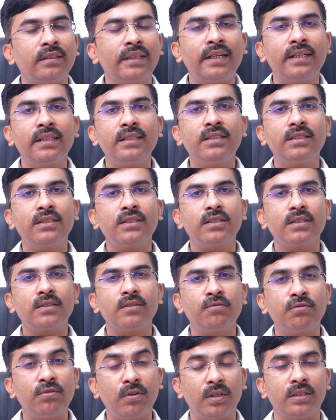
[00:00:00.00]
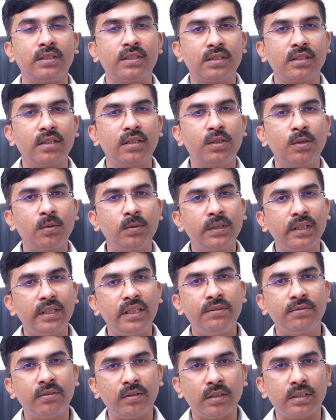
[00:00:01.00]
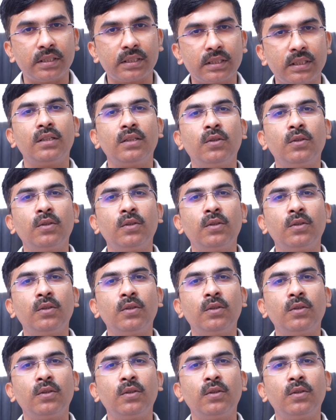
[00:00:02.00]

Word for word: That is false, totally false.